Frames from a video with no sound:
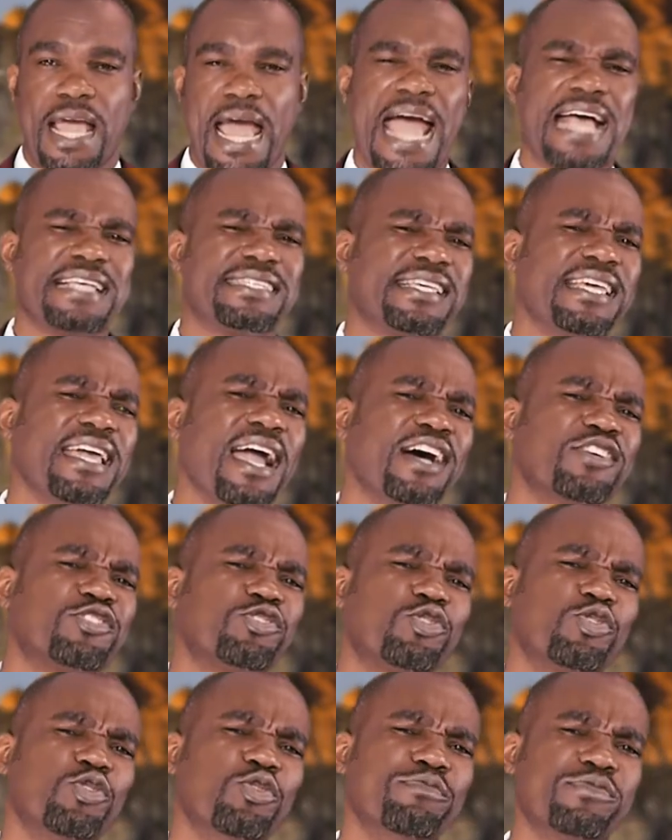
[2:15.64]
As he
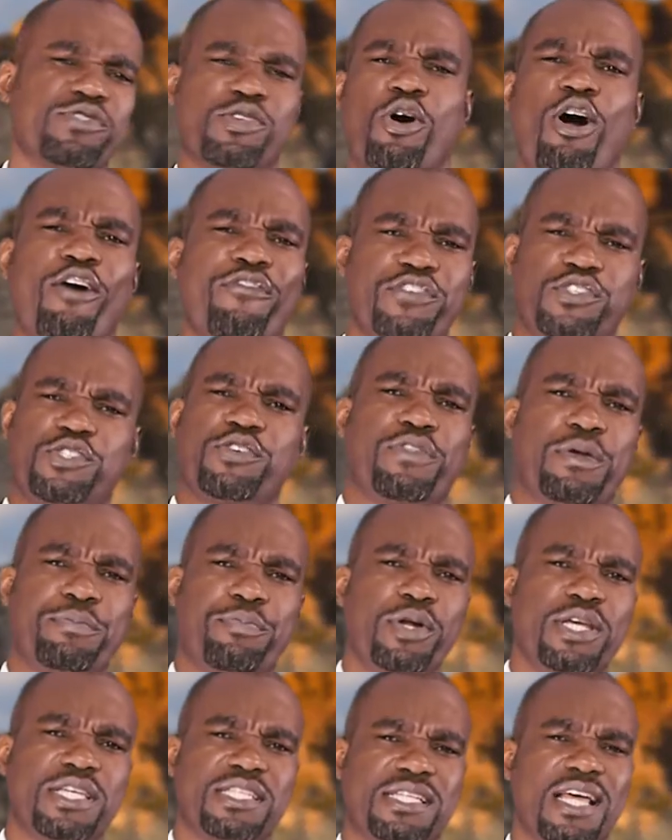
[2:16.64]
assumes the office of the
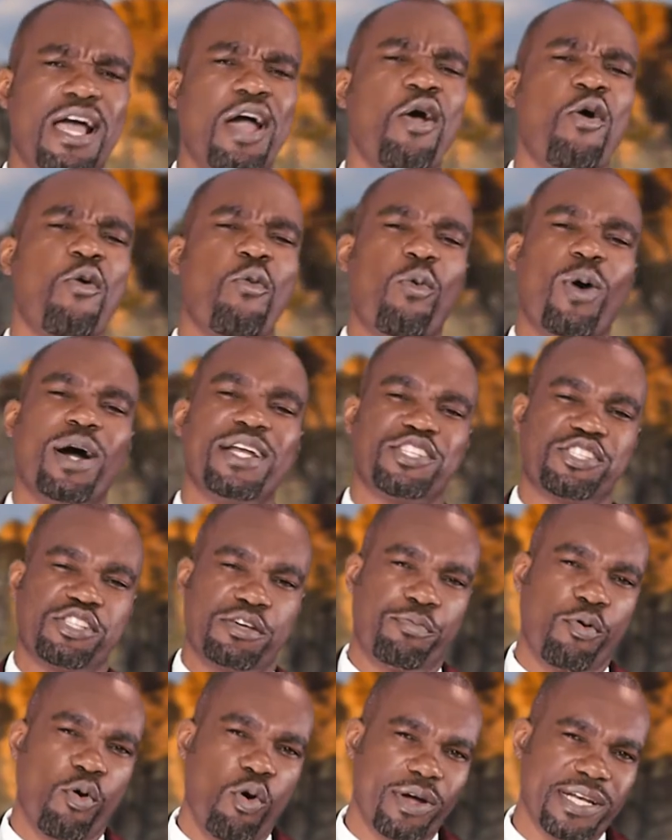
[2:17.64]
priest, what is
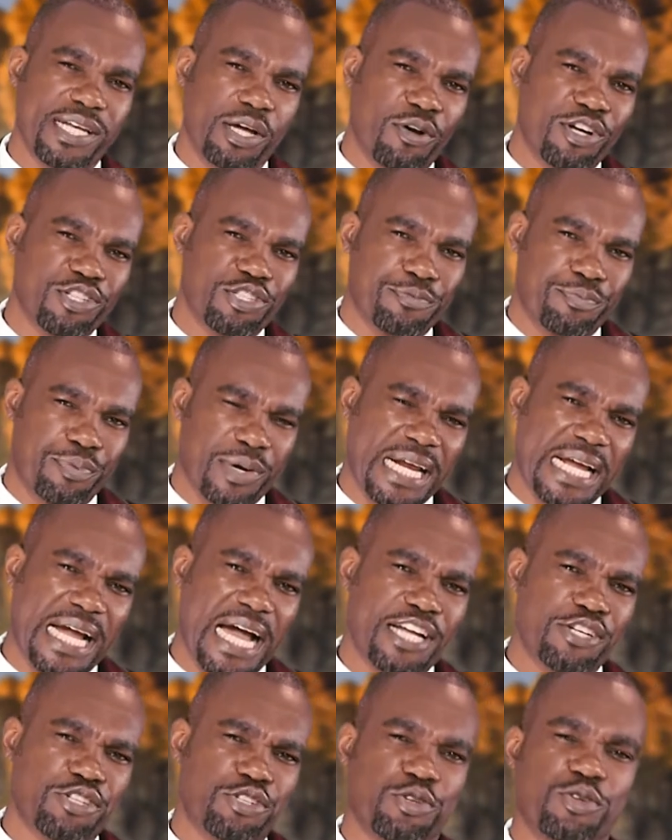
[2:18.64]
the point I want to bring
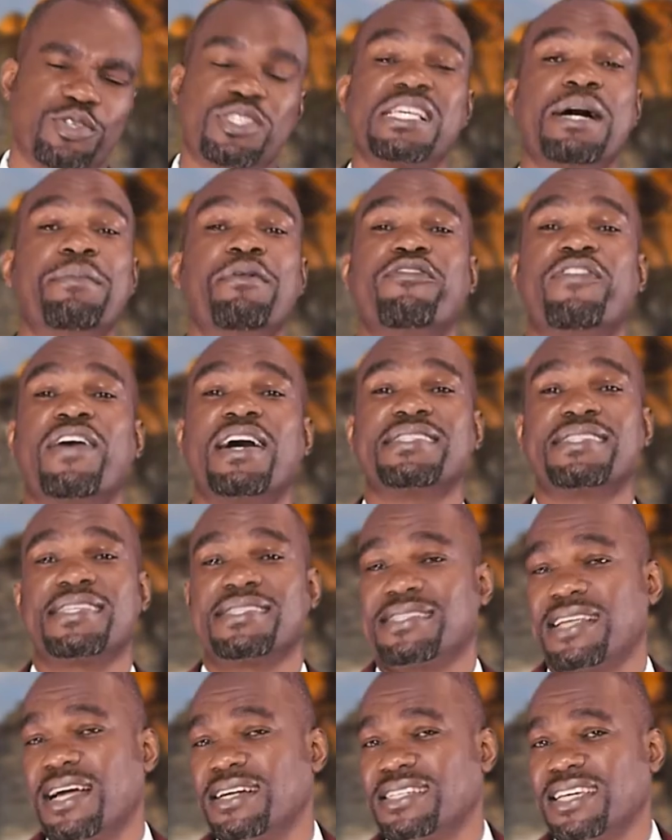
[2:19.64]
unto you? Some of us are
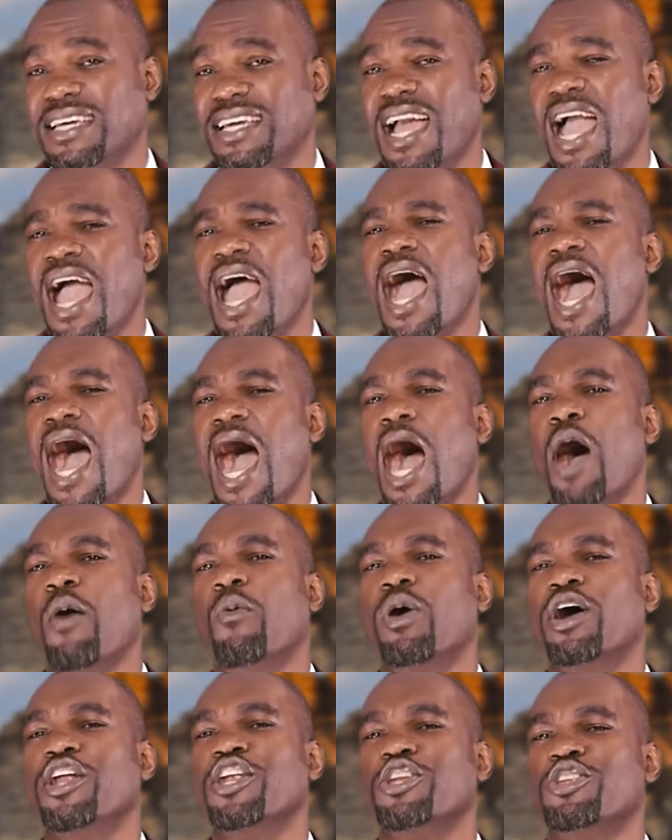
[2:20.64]
starting
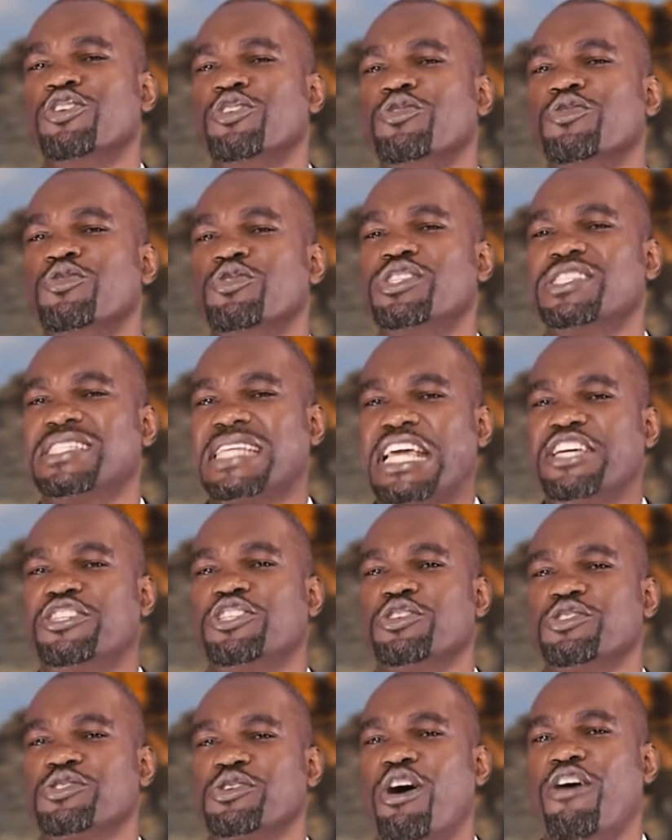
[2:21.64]
our new
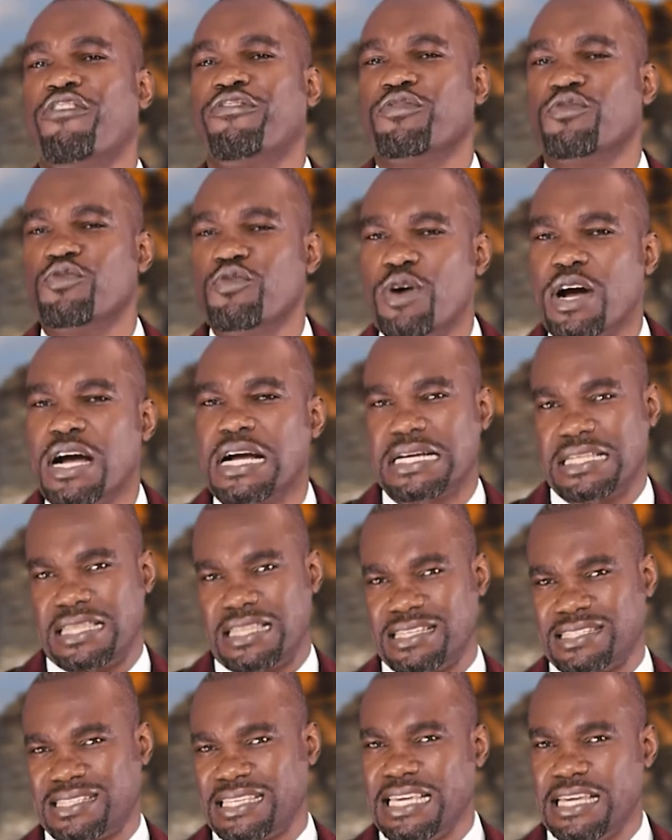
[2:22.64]
stations of work
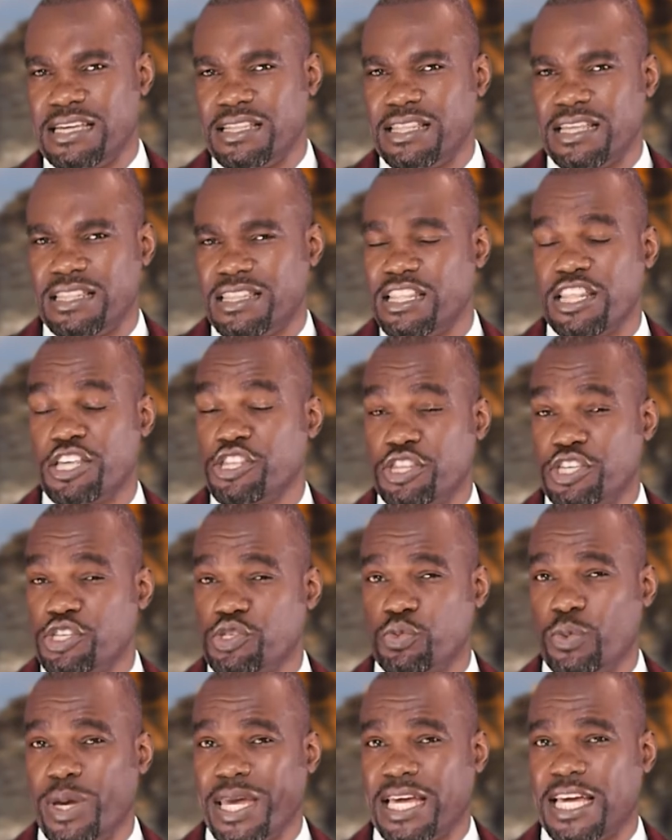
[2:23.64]
this, e-
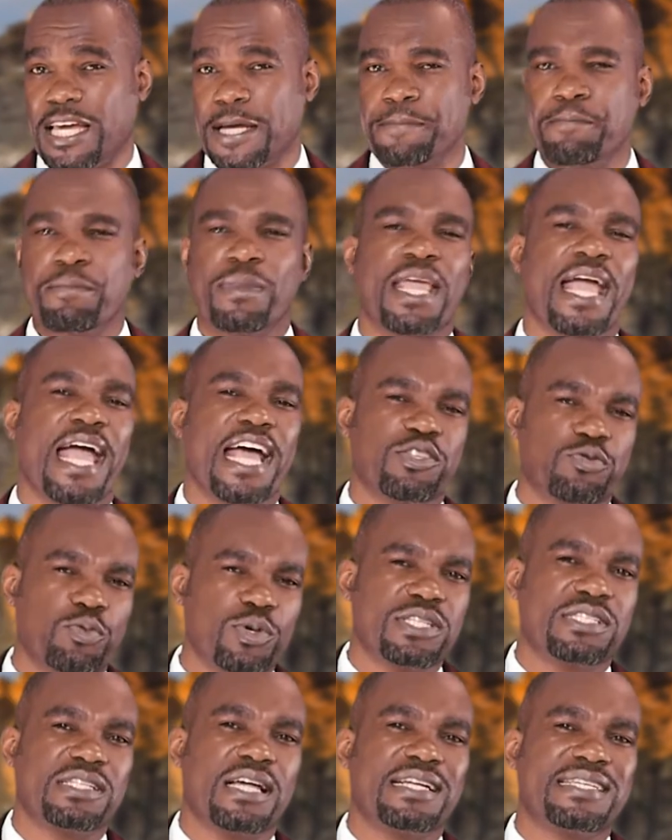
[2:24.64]
this week as
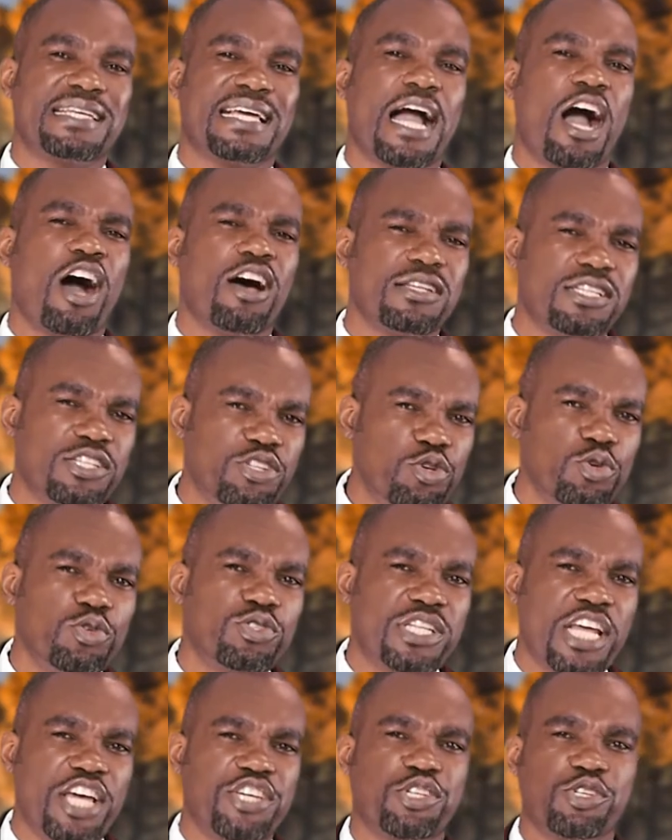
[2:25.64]
we're starting our new
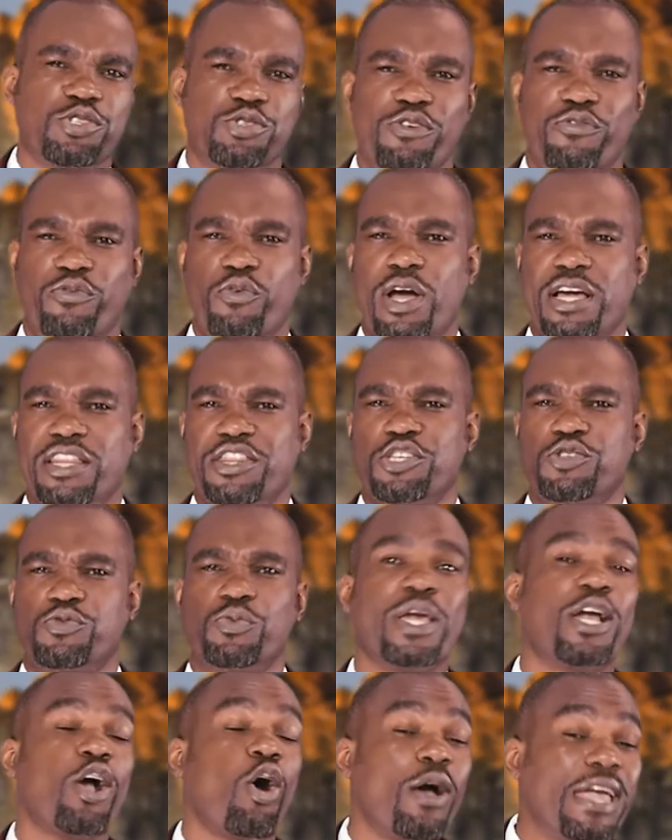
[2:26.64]
stations of work this
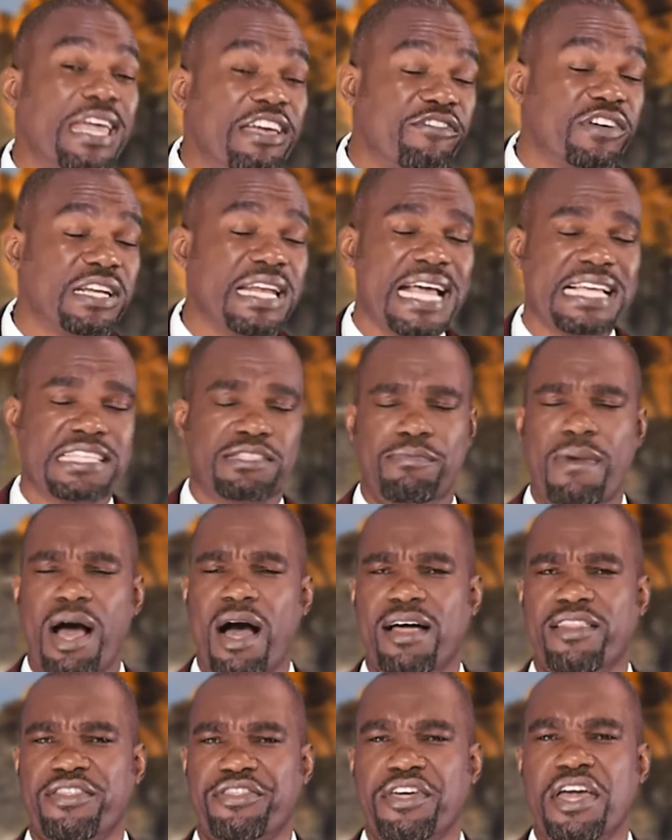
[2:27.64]
week or even next
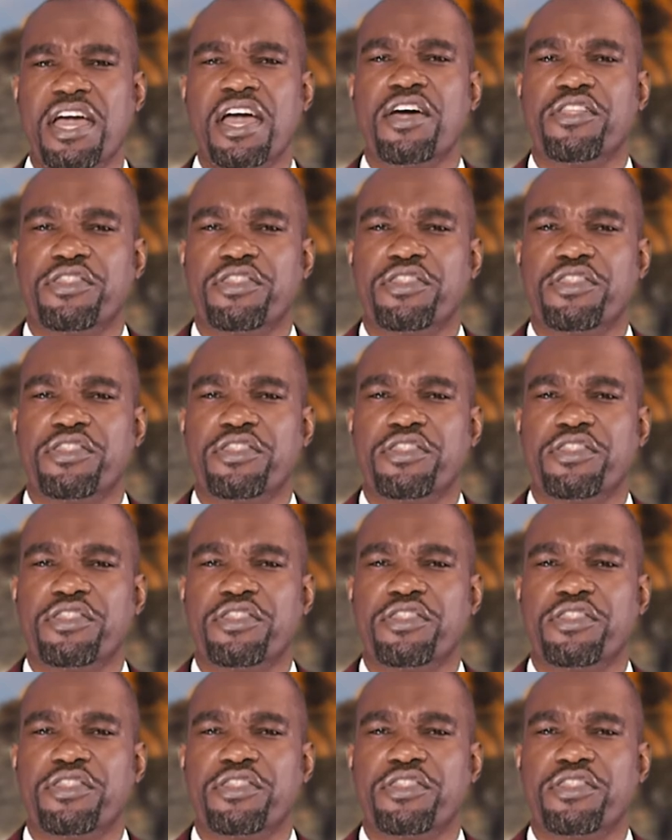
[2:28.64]
month.